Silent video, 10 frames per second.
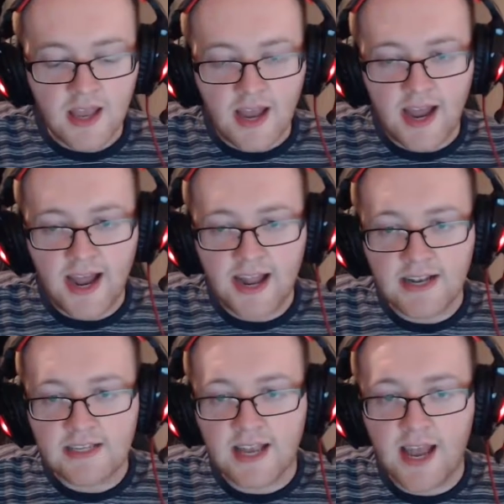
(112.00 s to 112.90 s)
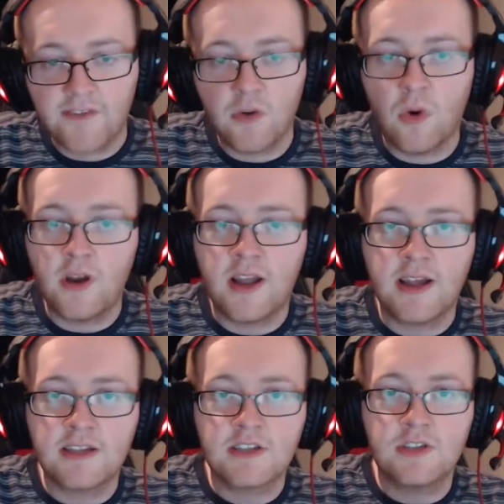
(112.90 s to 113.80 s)
And everyone
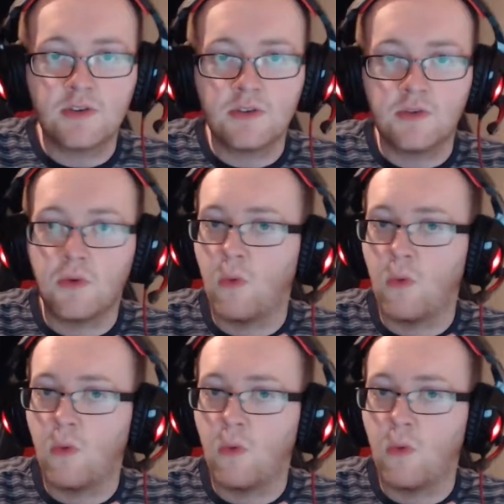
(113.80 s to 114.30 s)
has done